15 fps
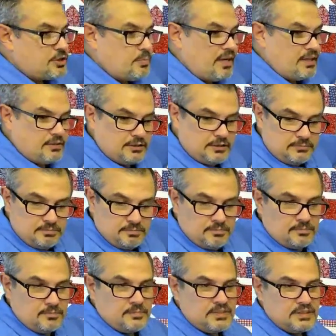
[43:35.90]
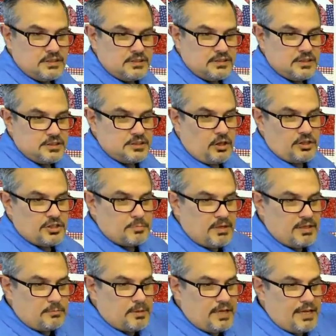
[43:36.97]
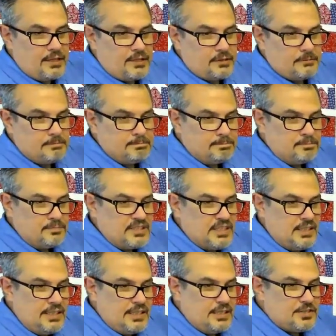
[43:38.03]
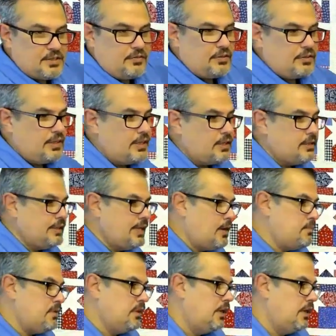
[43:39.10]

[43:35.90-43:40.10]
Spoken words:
Spangled. This is the Star Spangled pattern. It's on the link down